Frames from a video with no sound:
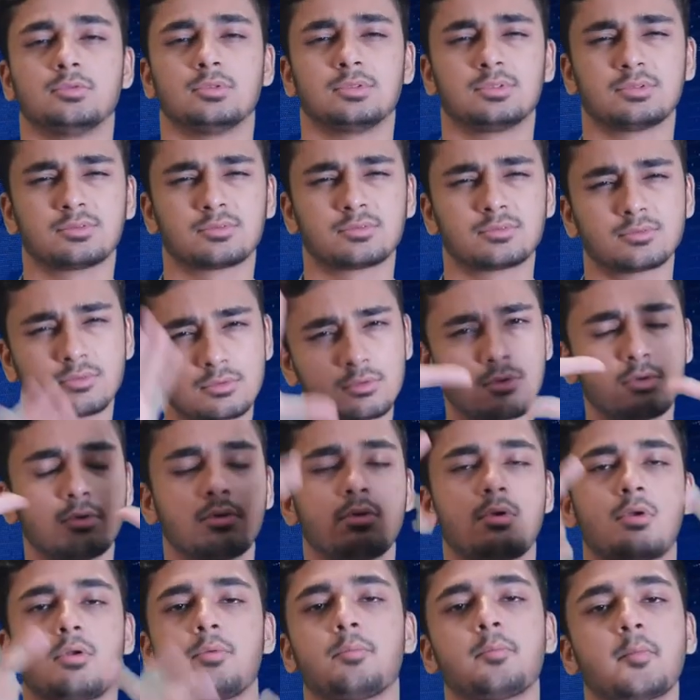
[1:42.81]
where the
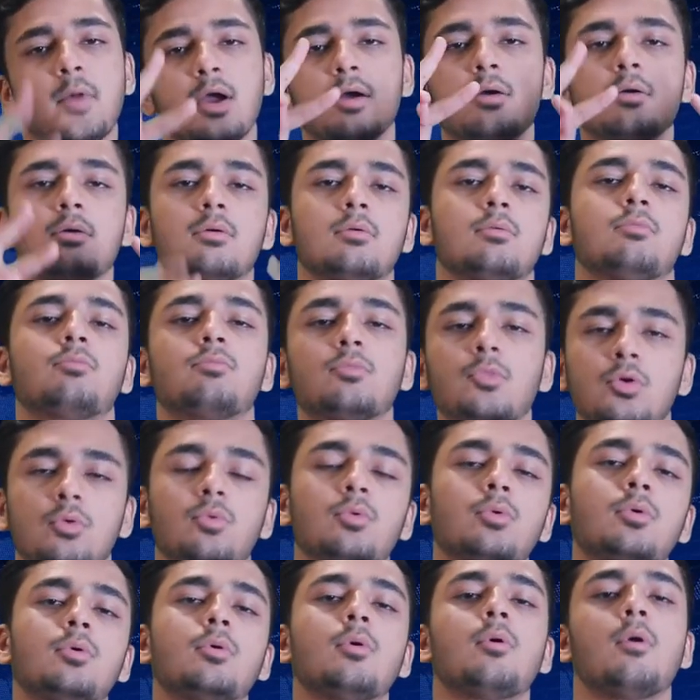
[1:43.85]
positivity ratio has
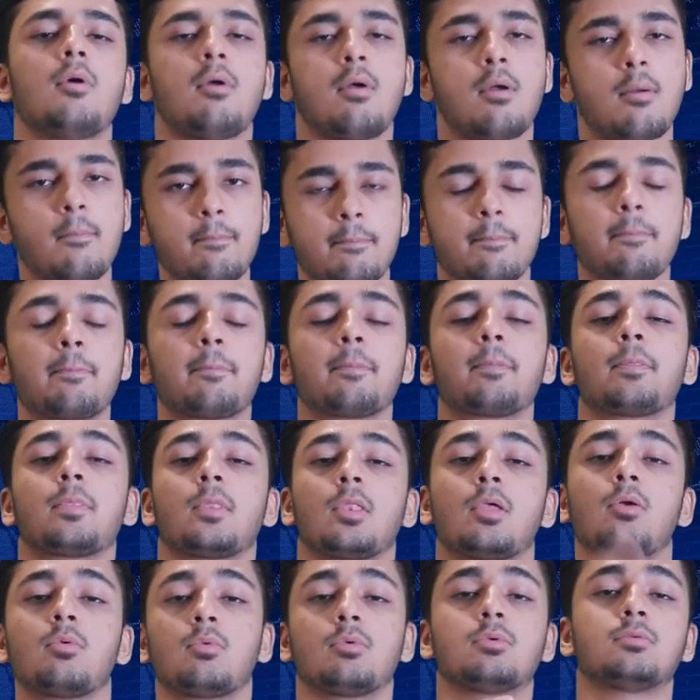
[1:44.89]
reached
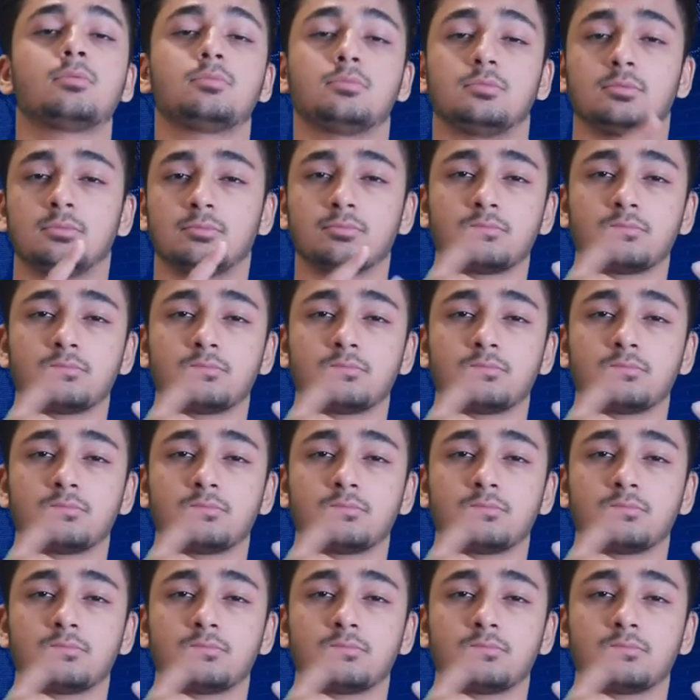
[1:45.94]
30%.